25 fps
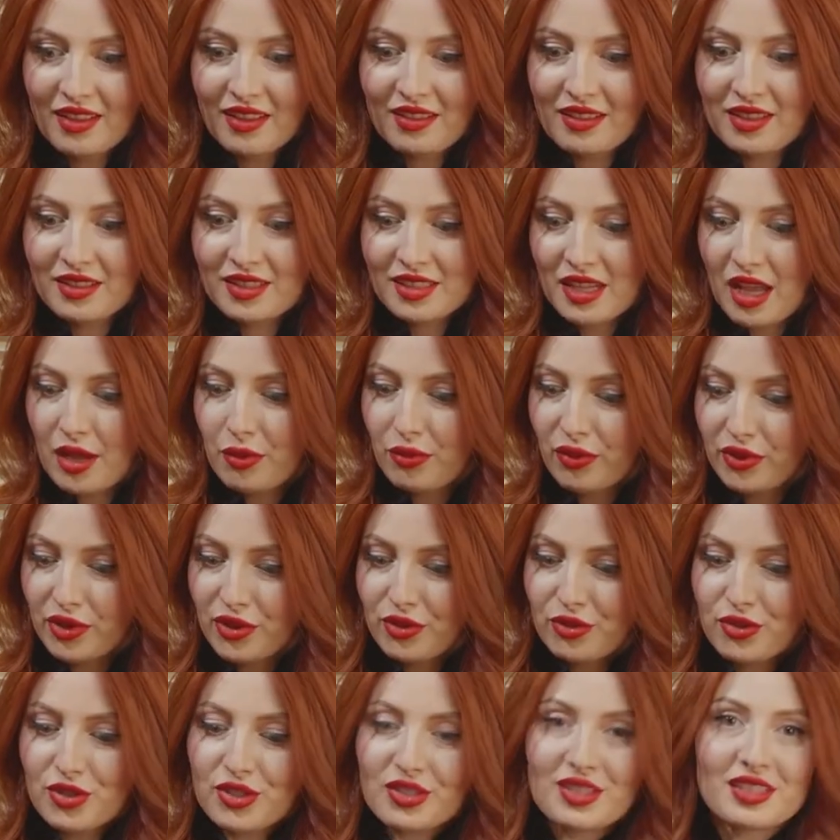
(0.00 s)
the time when
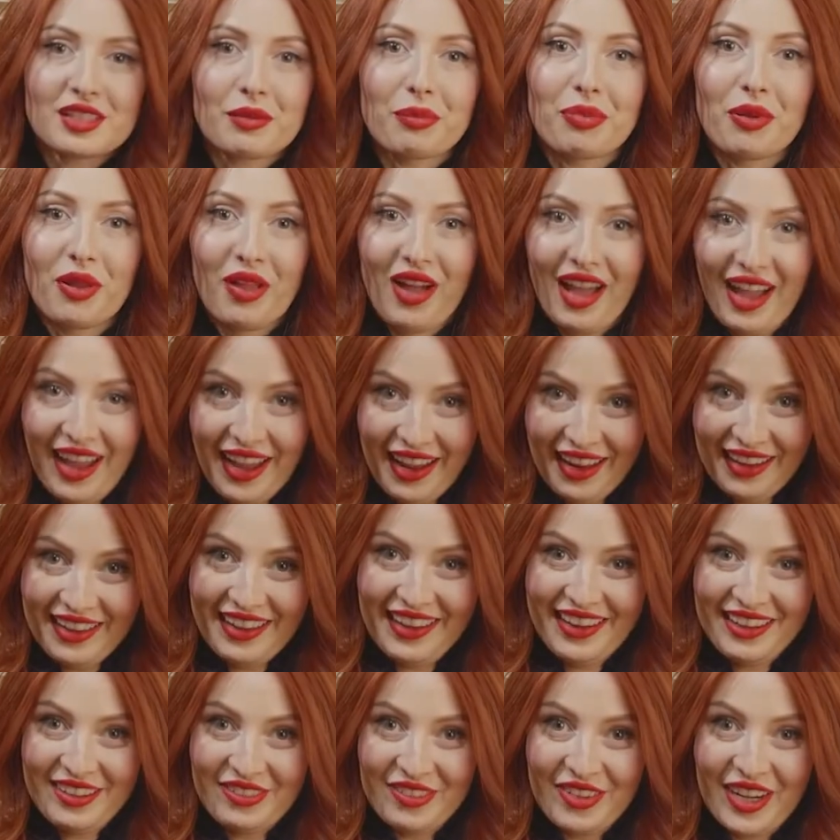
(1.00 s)
you're just applying
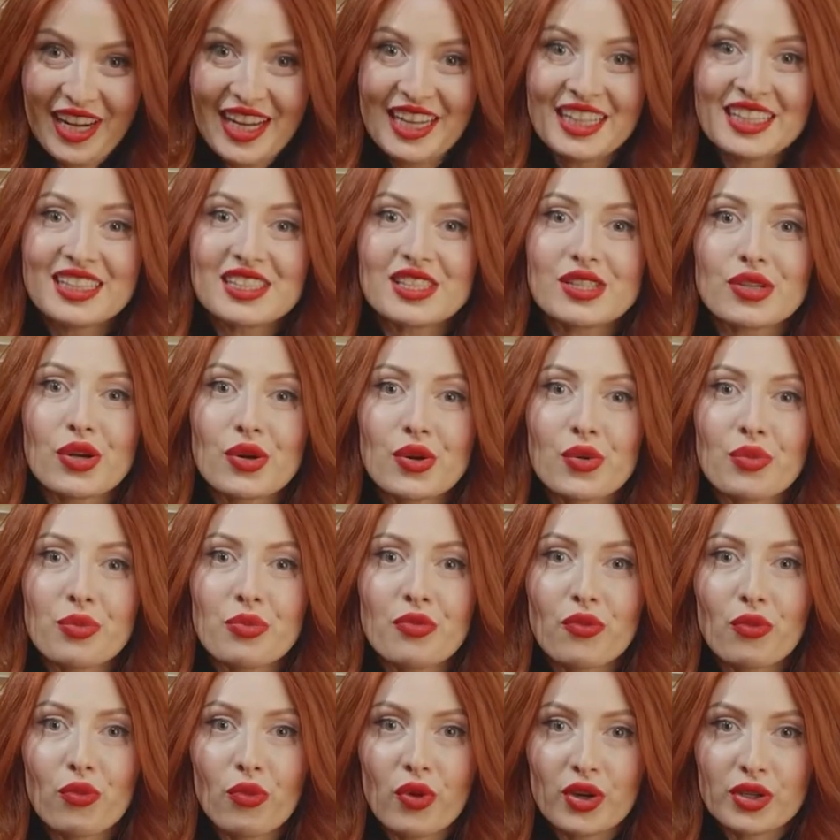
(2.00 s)
it, right? So
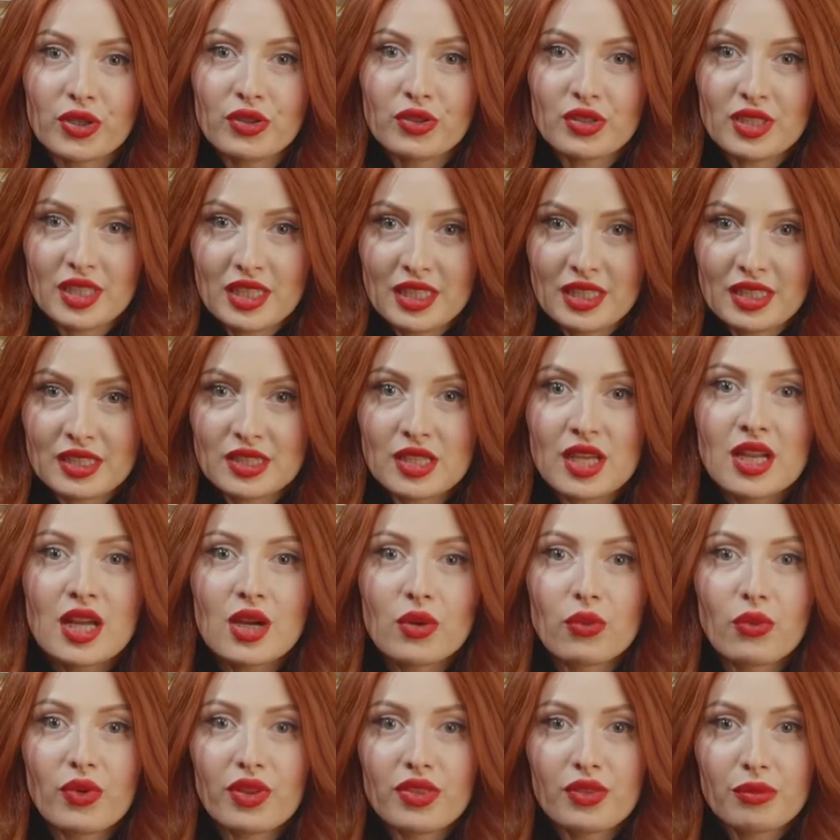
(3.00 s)
what you need
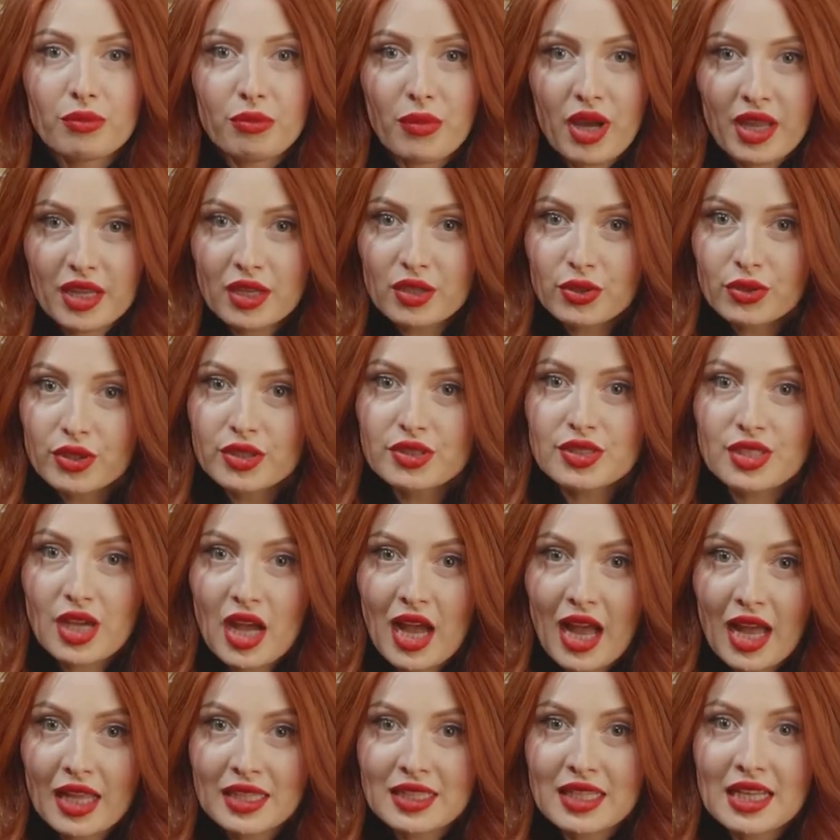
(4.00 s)
with a
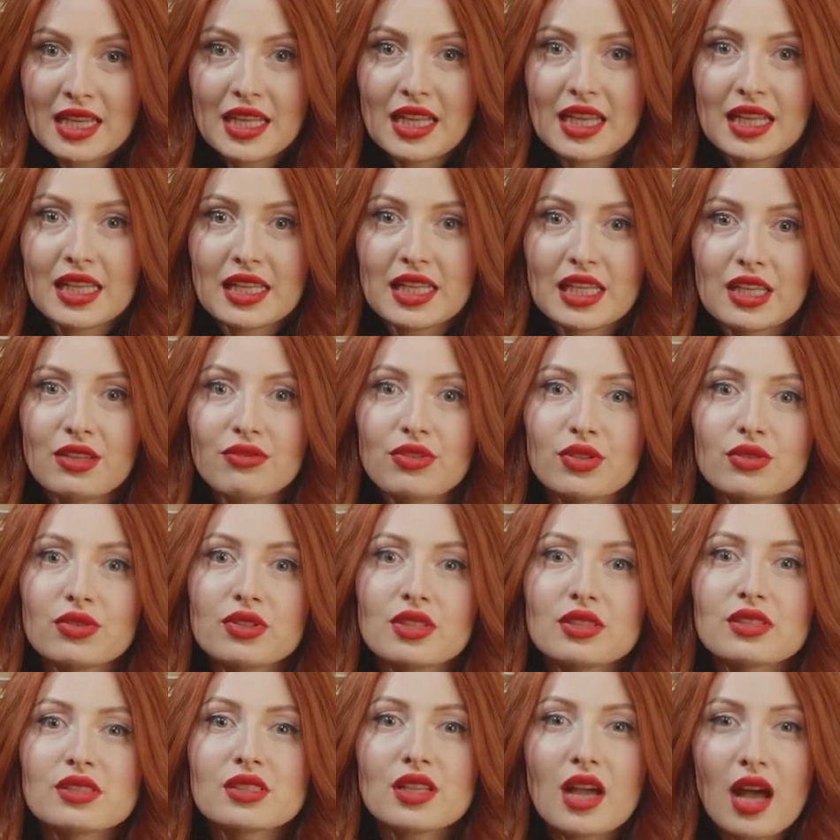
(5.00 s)
microdot, it gives you
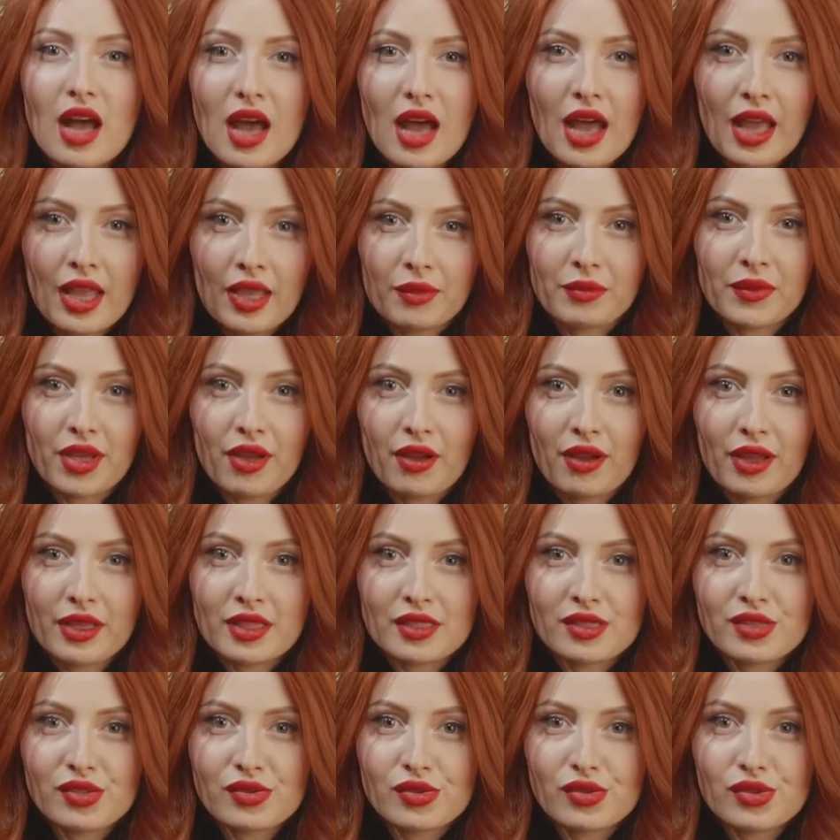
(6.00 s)
the time,
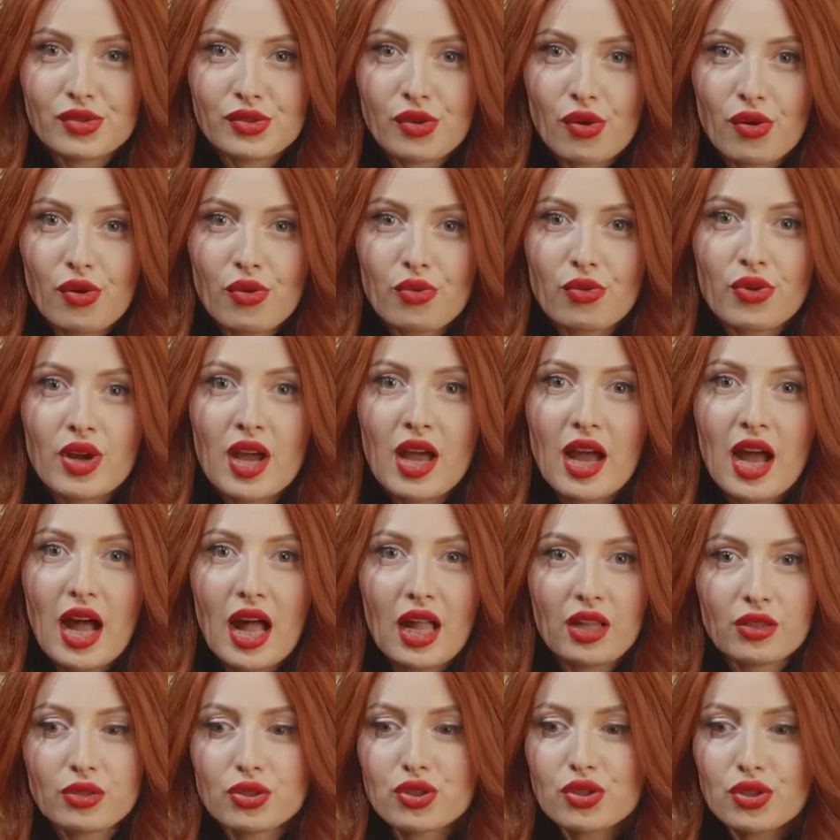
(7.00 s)
guys. So
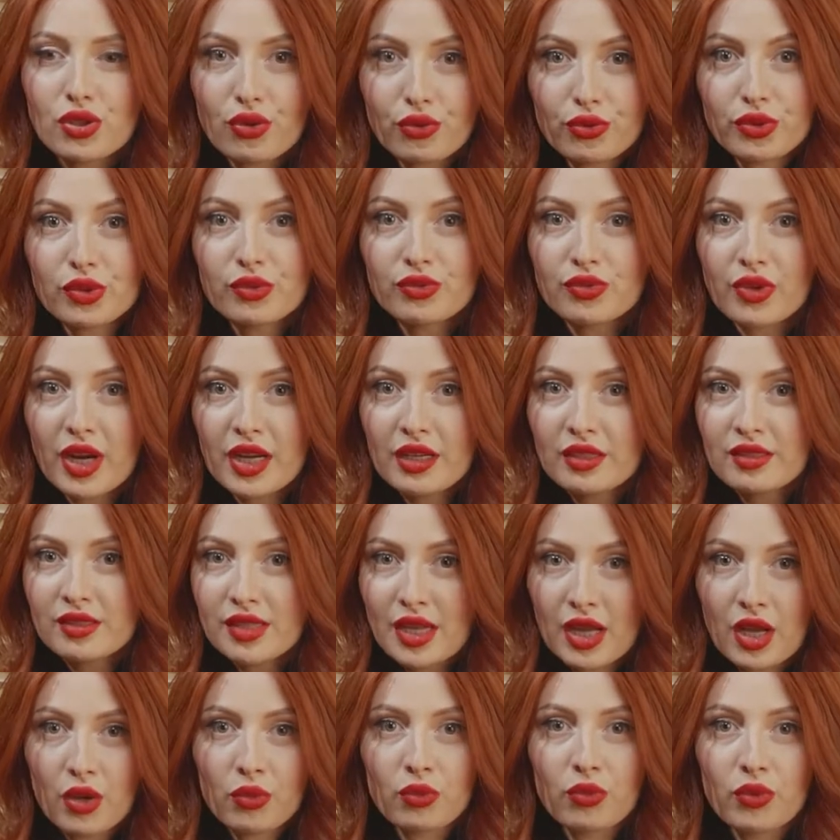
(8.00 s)
I'll show you right
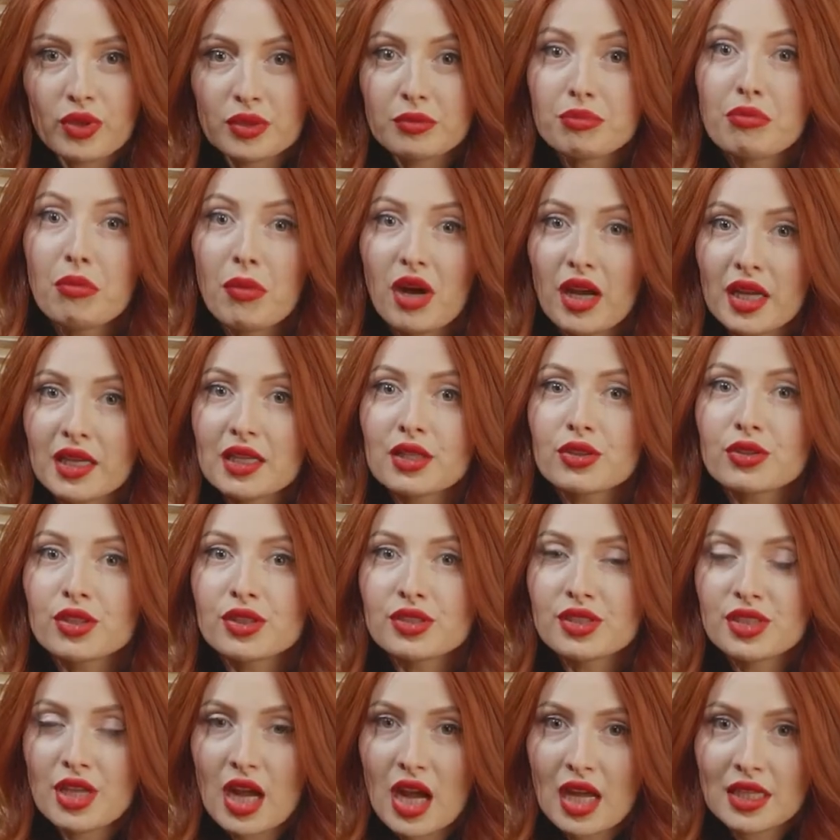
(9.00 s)
now what
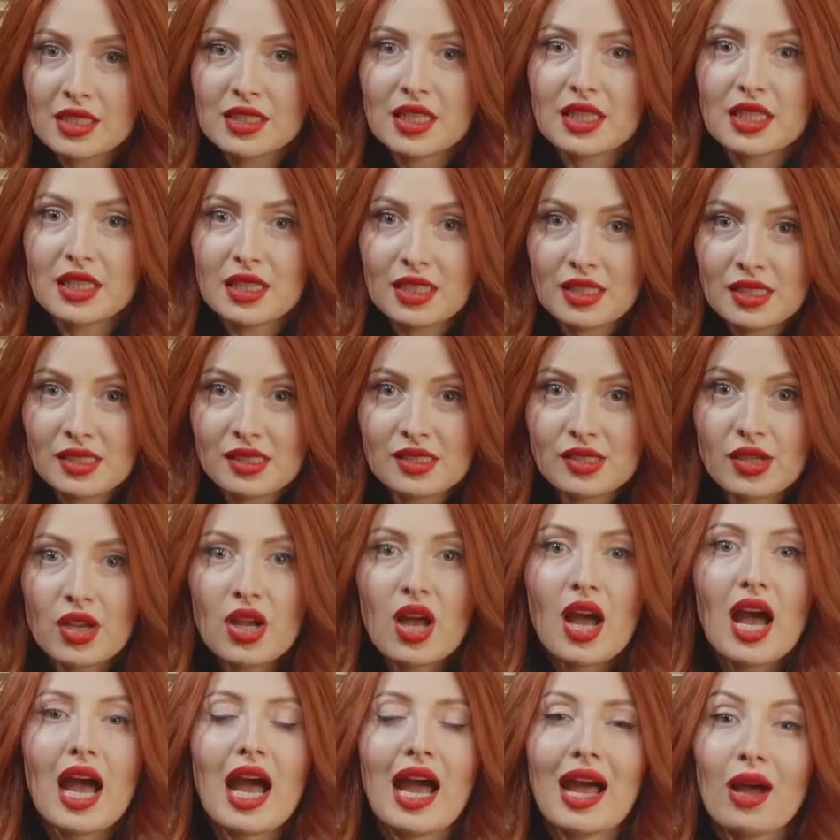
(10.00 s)
microdot is,
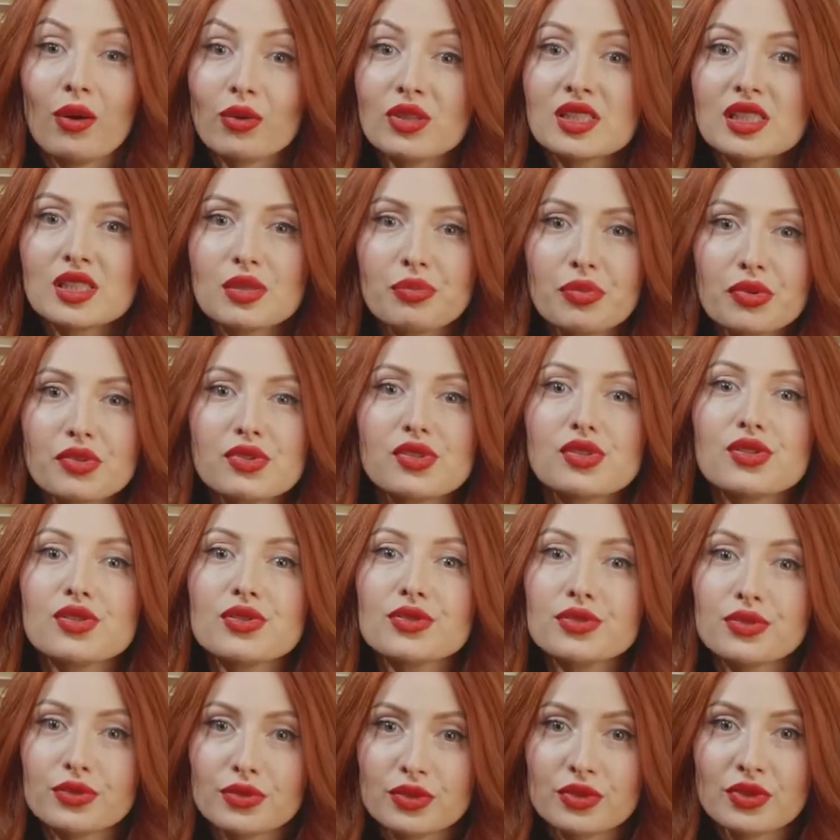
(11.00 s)
how it's supposed to
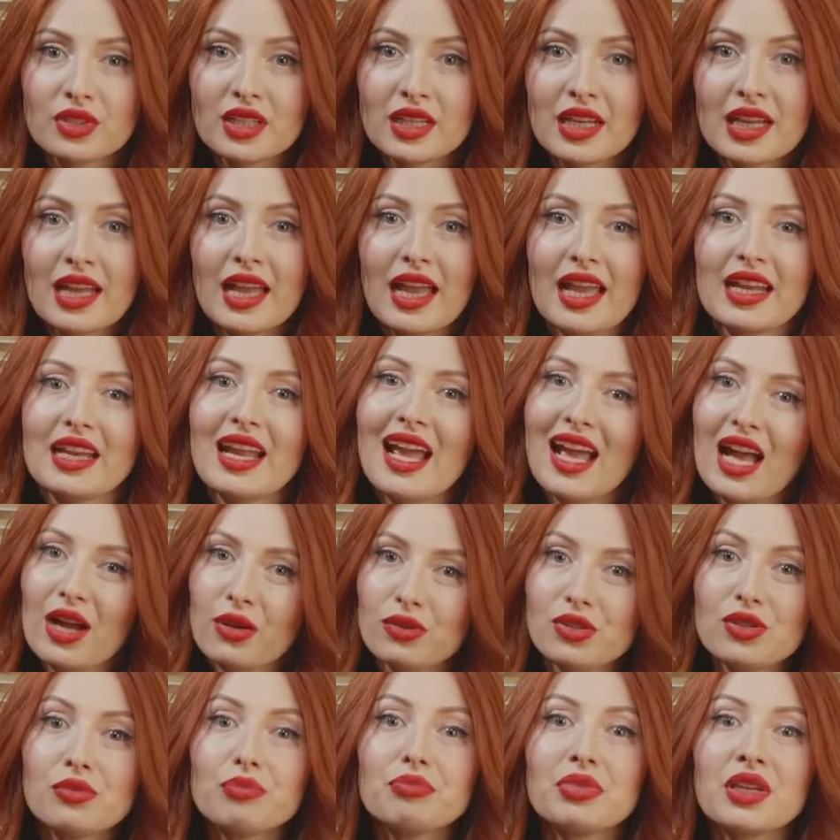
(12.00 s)
look, and how
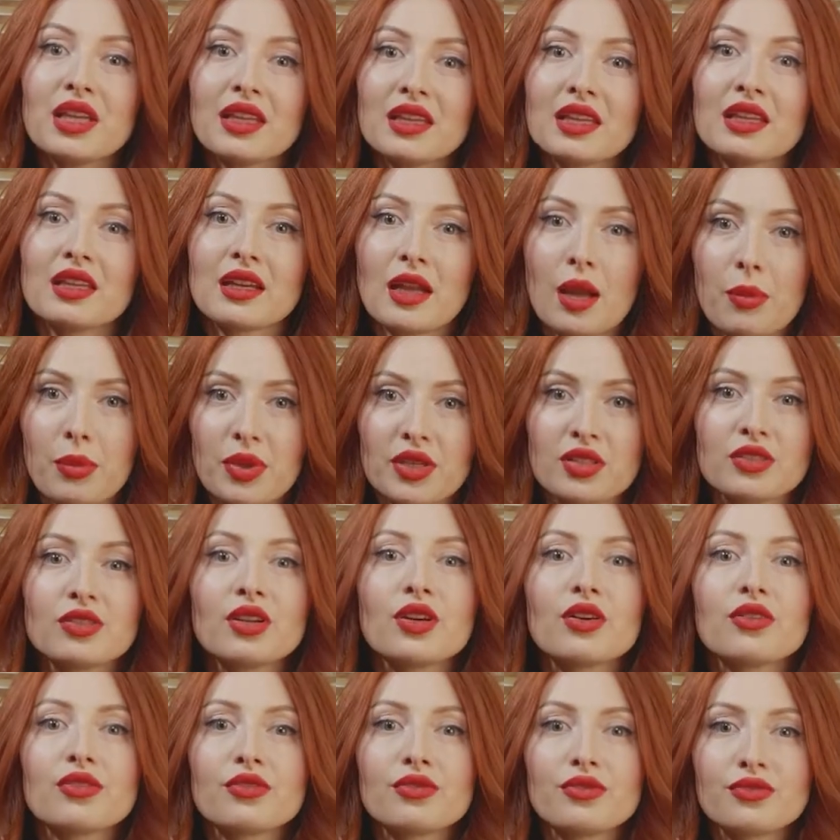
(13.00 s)
you pick it up
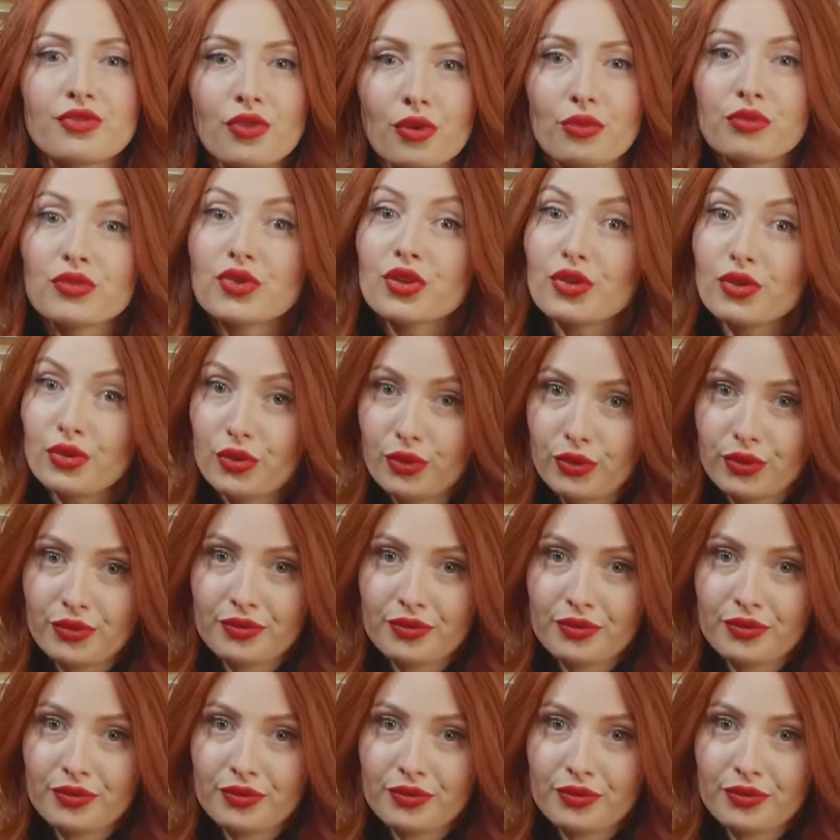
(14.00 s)
from the glue.